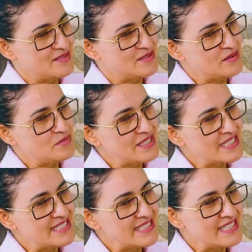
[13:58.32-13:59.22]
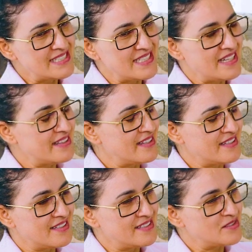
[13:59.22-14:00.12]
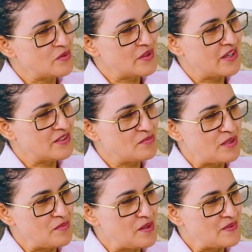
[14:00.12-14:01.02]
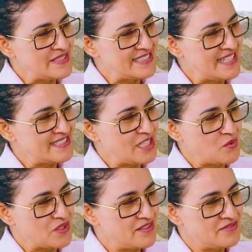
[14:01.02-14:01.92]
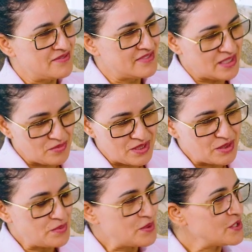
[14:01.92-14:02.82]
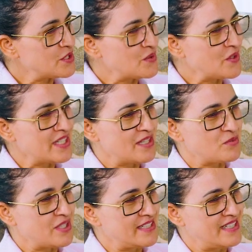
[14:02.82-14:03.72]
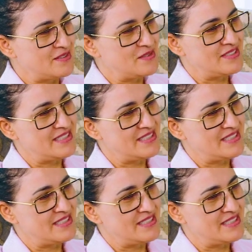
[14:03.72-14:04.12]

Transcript: The biggest legacy, I think, is without my mom and dad, I would not be the person who I am right now.